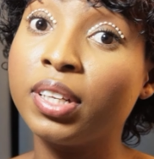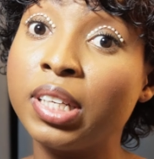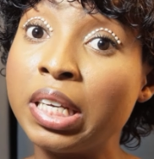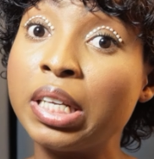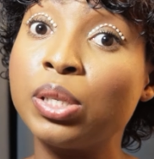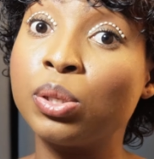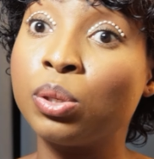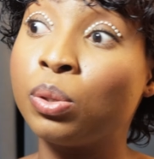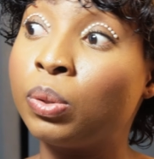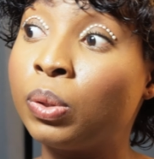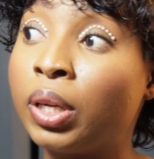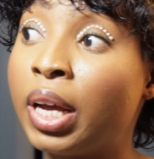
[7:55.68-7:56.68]
the need
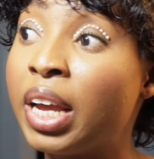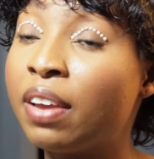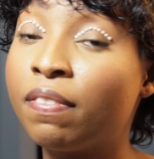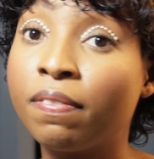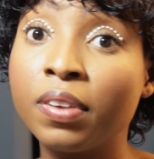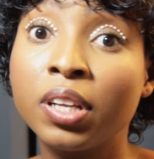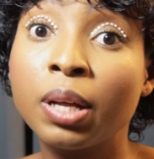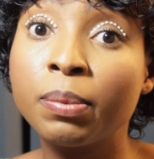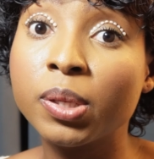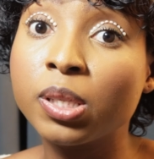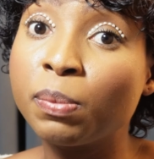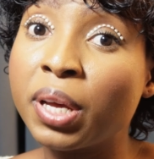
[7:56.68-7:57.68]
to fill up
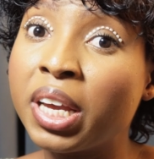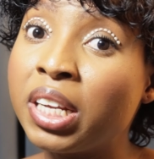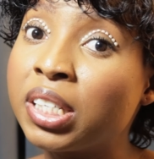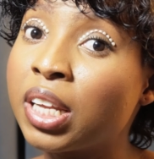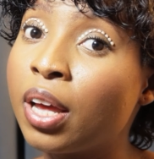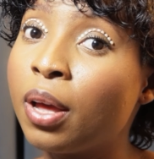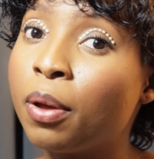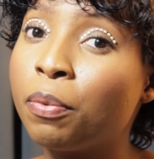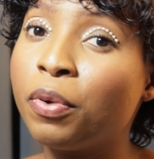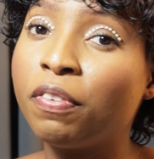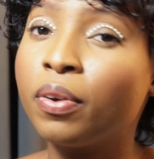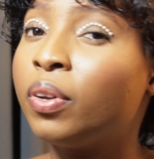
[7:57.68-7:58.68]
the space.
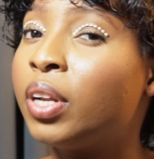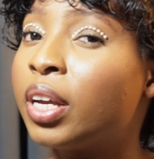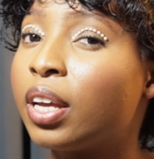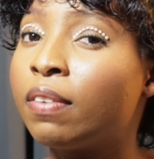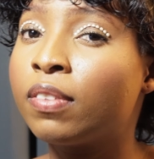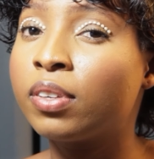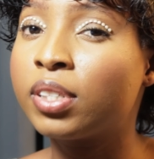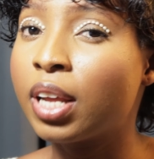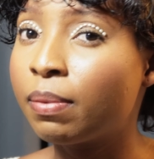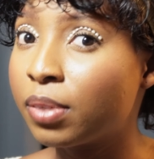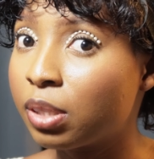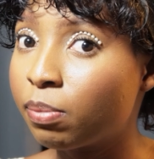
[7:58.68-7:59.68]
We feel like if there's
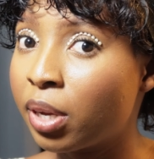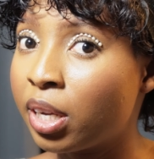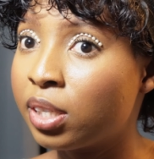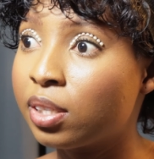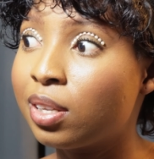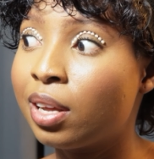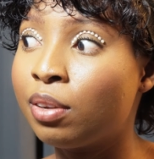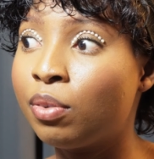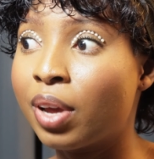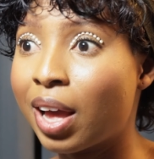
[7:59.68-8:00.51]
empty space, then you